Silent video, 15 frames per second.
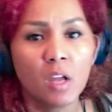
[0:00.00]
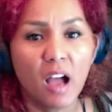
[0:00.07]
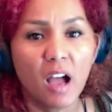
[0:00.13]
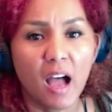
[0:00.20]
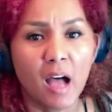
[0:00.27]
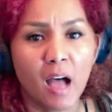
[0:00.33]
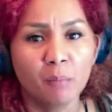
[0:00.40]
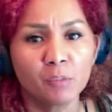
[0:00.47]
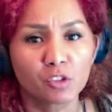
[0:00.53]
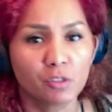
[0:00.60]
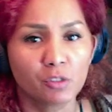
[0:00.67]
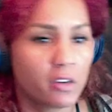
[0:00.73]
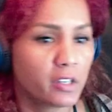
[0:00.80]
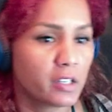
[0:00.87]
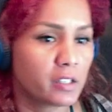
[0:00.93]
I'm
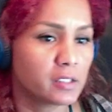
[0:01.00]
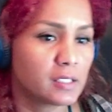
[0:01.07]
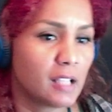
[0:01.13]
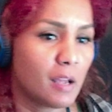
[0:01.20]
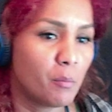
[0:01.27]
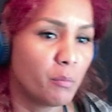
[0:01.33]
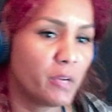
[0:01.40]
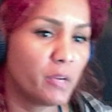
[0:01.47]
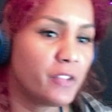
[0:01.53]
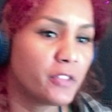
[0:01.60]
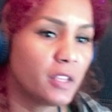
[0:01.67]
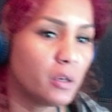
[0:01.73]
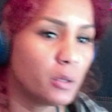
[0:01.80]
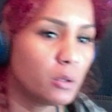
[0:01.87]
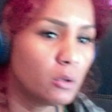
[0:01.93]
stronger cause I'm with
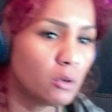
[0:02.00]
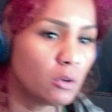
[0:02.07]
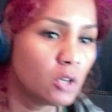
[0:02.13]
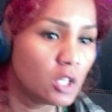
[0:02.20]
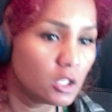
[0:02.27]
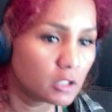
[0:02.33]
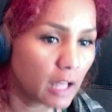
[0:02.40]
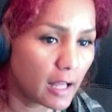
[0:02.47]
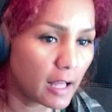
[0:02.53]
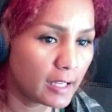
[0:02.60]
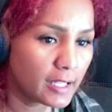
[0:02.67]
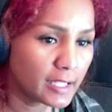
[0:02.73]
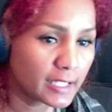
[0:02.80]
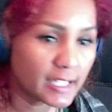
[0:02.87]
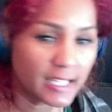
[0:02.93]
you. La
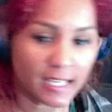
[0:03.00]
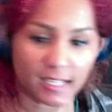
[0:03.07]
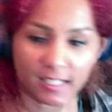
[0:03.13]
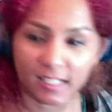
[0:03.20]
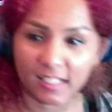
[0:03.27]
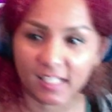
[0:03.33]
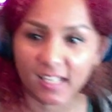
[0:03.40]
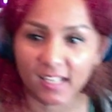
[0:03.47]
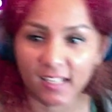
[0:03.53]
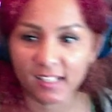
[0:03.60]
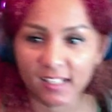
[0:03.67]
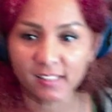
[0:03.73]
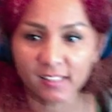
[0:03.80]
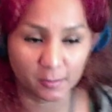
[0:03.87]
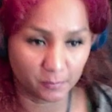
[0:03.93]
alegría que
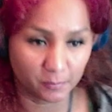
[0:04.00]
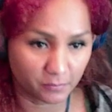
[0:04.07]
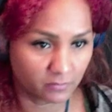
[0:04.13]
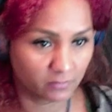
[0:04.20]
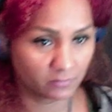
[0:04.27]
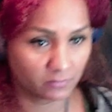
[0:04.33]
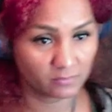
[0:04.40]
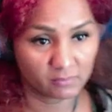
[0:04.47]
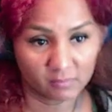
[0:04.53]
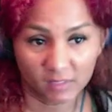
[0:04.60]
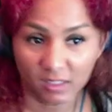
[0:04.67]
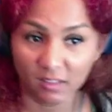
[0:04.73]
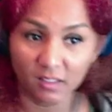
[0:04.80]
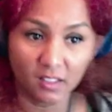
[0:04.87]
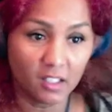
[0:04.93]
quieres.
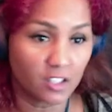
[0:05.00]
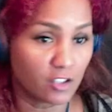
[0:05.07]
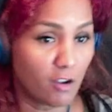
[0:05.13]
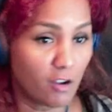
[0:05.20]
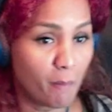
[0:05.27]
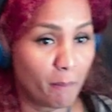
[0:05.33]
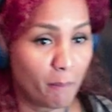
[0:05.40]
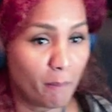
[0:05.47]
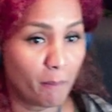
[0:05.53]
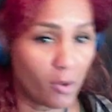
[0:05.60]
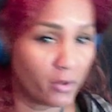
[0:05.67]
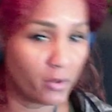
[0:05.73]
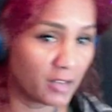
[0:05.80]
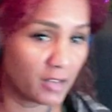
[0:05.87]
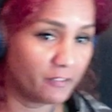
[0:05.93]
Rompo
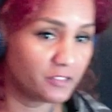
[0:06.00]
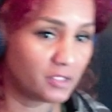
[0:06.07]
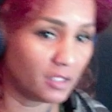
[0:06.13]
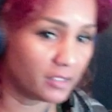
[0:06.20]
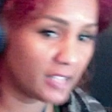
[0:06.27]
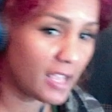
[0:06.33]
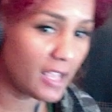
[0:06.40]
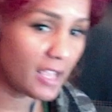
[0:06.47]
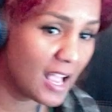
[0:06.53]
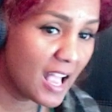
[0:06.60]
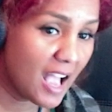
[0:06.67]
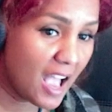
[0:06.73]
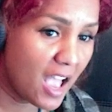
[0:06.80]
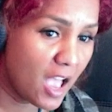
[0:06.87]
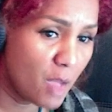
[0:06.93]
pon, I've done it.
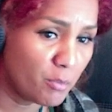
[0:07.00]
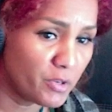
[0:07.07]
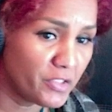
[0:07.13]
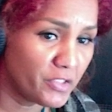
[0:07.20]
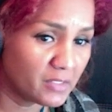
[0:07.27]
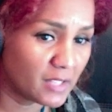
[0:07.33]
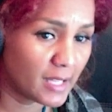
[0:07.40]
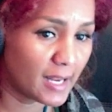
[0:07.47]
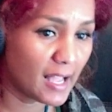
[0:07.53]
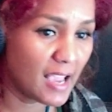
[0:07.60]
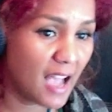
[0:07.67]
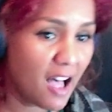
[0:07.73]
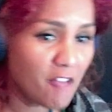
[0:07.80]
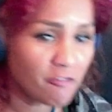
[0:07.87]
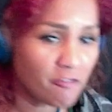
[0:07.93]
Everything that I
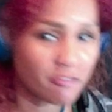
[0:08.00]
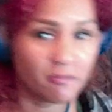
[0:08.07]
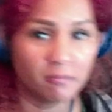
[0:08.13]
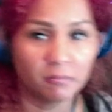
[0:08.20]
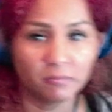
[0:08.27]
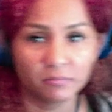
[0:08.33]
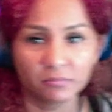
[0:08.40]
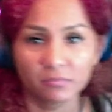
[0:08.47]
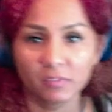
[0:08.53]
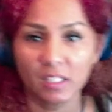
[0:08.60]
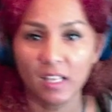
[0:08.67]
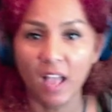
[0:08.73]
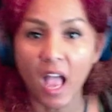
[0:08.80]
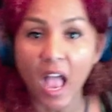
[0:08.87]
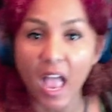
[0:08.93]
have,
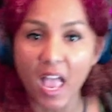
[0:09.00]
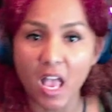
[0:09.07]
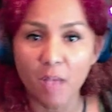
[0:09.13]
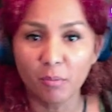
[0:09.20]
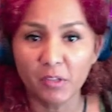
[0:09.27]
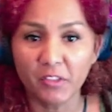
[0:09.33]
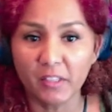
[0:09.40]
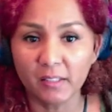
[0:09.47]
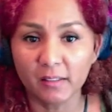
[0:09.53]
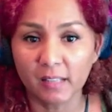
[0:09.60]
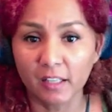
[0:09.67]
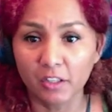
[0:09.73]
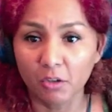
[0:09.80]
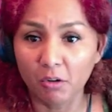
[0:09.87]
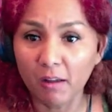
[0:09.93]
everything
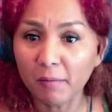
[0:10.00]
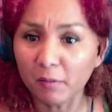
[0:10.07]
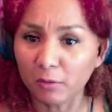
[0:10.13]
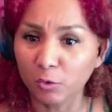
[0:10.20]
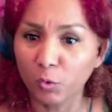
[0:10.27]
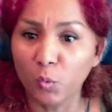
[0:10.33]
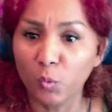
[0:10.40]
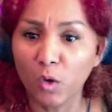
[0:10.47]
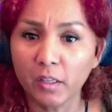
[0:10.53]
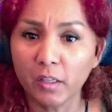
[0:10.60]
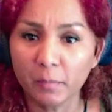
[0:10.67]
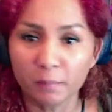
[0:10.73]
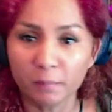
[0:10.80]
that you want, you want it.